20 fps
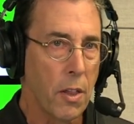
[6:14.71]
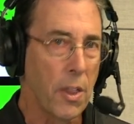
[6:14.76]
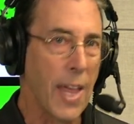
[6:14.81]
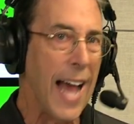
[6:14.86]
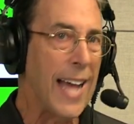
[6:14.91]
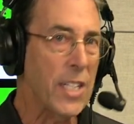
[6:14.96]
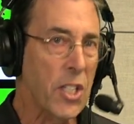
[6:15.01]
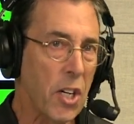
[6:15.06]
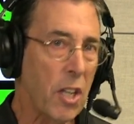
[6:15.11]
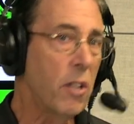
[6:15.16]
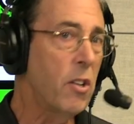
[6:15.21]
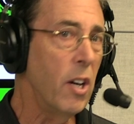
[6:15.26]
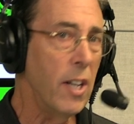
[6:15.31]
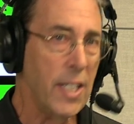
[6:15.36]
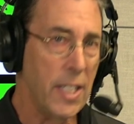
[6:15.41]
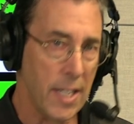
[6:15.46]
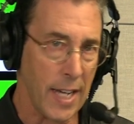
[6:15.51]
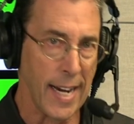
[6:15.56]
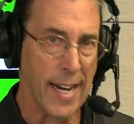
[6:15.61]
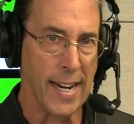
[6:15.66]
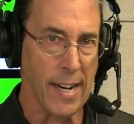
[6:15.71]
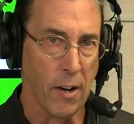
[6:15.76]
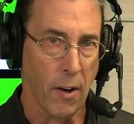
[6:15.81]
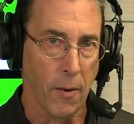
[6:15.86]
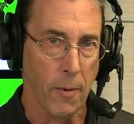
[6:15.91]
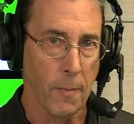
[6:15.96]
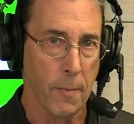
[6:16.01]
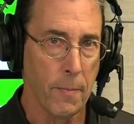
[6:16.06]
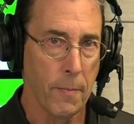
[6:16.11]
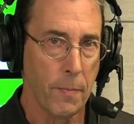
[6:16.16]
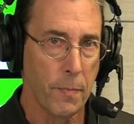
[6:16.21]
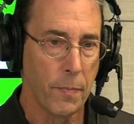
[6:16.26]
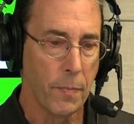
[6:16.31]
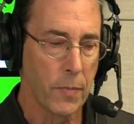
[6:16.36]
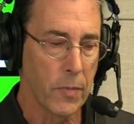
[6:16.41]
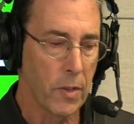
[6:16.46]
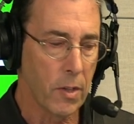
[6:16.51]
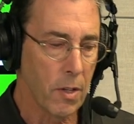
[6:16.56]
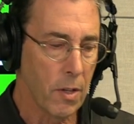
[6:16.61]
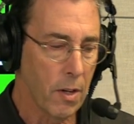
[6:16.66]
That's a good deal.
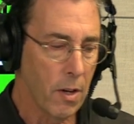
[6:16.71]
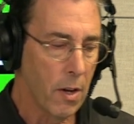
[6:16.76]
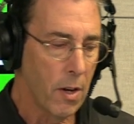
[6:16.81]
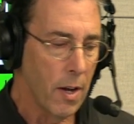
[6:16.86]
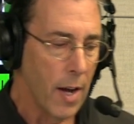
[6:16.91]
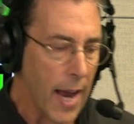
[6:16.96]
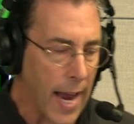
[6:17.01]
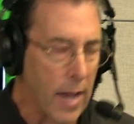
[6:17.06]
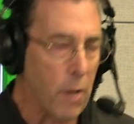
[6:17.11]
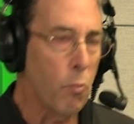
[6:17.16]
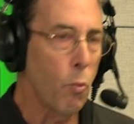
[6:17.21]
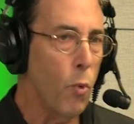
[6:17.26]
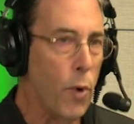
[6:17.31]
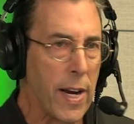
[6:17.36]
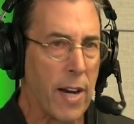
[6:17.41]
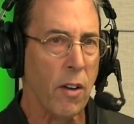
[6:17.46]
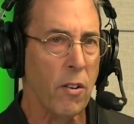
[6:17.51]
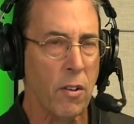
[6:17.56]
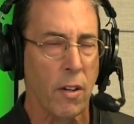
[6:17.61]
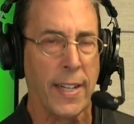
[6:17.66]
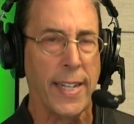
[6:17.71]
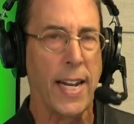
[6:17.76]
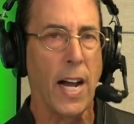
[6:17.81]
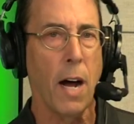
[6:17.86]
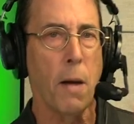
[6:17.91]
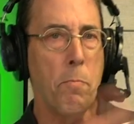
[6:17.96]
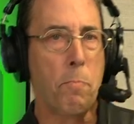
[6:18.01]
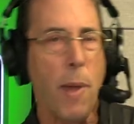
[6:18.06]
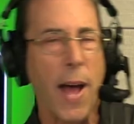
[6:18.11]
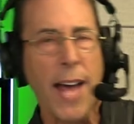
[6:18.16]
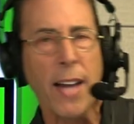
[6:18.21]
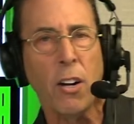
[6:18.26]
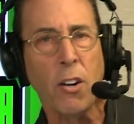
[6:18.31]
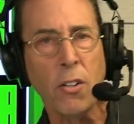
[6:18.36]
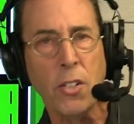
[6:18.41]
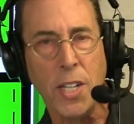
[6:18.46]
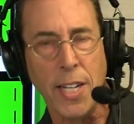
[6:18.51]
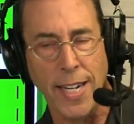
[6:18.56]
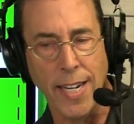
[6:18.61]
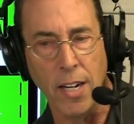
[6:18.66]
And weirdly, a
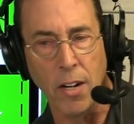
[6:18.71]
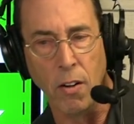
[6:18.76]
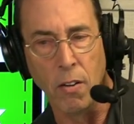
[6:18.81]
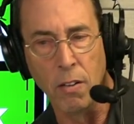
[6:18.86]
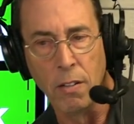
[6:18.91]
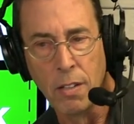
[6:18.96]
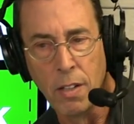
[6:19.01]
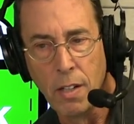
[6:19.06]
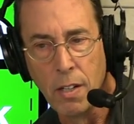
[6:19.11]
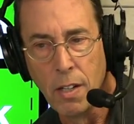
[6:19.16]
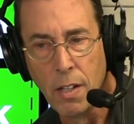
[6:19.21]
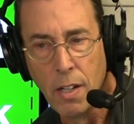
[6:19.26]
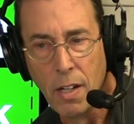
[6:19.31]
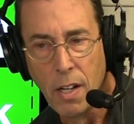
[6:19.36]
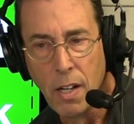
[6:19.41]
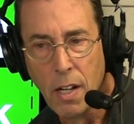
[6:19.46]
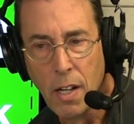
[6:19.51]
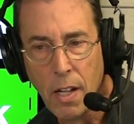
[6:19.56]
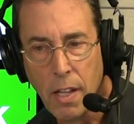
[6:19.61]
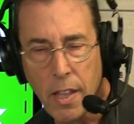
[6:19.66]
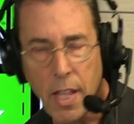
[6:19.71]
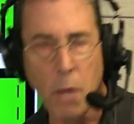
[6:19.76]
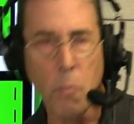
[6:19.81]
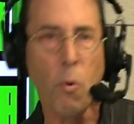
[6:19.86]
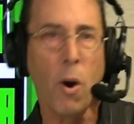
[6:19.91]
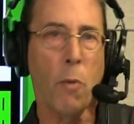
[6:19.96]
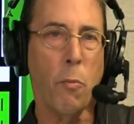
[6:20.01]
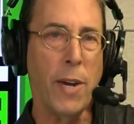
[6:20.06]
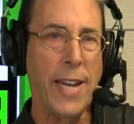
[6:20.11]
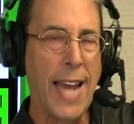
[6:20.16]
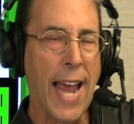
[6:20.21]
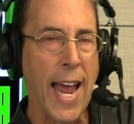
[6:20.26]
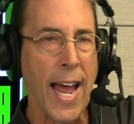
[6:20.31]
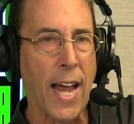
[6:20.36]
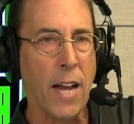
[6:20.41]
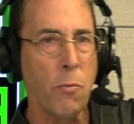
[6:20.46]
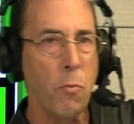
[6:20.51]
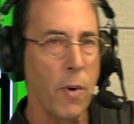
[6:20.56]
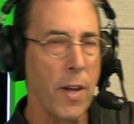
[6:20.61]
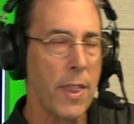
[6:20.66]
better deal than what we
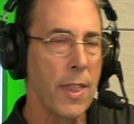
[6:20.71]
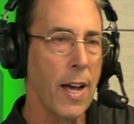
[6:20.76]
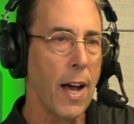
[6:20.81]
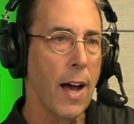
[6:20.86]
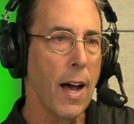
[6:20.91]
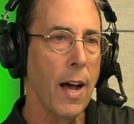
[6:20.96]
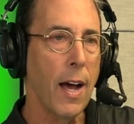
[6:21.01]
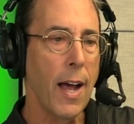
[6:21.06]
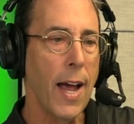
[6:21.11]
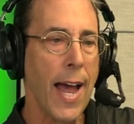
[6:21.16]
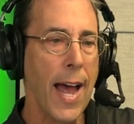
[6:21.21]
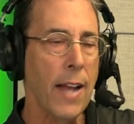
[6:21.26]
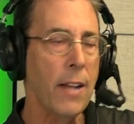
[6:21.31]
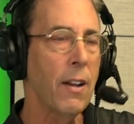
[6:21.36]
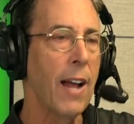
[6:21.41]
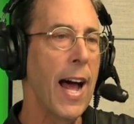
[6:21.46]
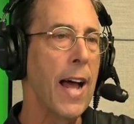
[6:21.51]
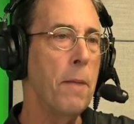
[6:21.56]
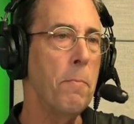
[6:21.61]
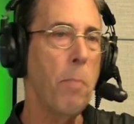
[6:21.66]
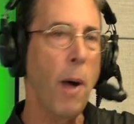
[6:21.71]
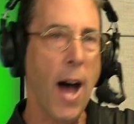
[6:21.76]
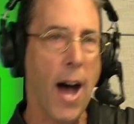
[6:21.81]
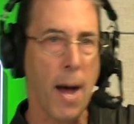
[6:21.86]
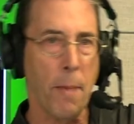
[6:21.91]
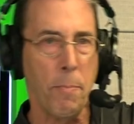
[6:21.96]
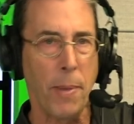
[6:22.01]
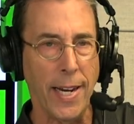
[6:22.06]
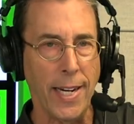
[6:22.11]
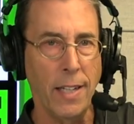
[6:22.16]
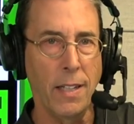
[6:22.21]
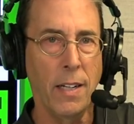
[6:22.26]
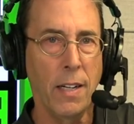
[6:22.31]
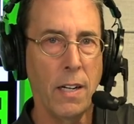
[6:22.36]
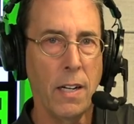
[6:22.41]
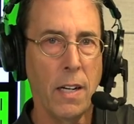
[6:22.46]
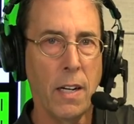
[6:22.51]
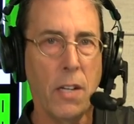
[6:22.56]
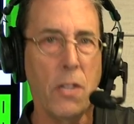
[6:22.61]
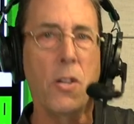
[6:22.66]
had with the headline popping
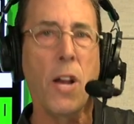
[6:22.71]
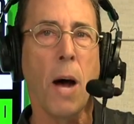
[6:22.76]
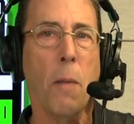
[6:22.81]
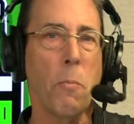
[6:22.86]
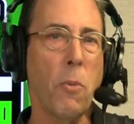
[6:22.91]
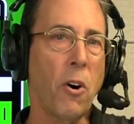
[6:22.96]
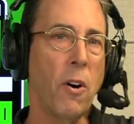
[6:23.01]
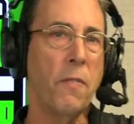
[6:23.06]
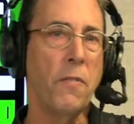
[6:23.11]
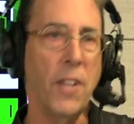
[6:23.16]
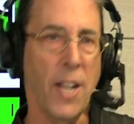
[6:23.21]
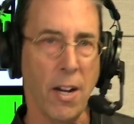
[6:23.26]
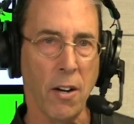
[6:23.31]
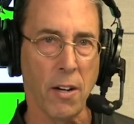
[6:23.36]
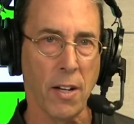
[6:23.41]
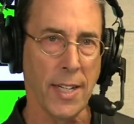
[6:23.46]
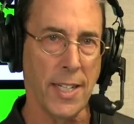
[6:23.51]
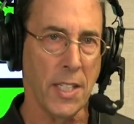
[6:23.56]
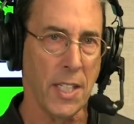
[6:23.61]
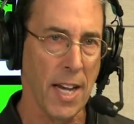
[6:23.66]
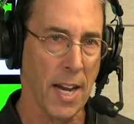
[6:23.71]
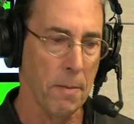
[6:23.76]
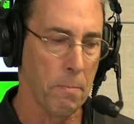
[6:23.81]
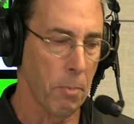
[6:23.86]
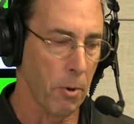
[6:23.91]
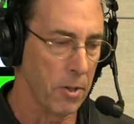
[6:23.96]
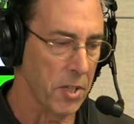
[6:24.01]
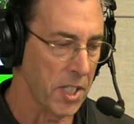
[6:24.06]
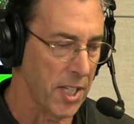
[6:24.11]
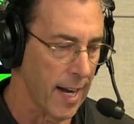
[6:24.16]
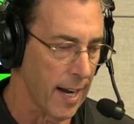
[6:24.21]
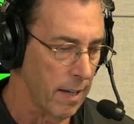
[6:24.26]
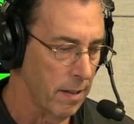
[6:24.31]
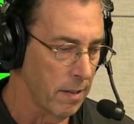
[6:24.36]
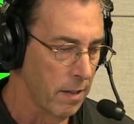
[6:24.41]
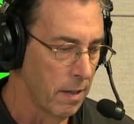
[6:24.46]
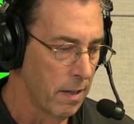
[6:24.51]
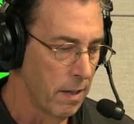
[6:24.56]
number of nearly 10%